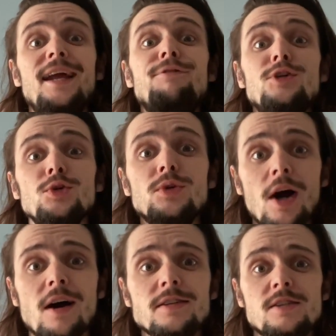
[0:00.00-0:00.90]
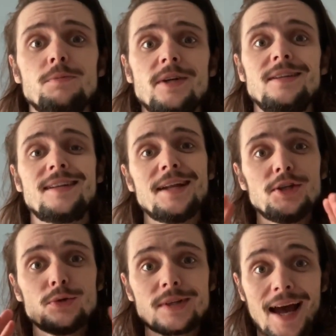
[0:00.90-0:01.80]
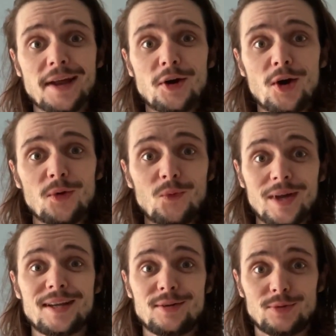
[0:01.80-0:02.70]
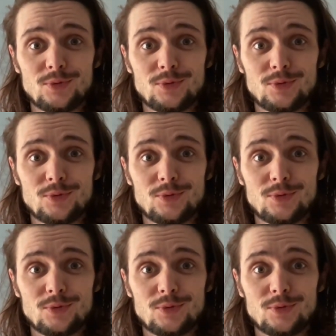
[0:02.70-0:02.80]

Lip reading: If you can't sprint, then you cannot win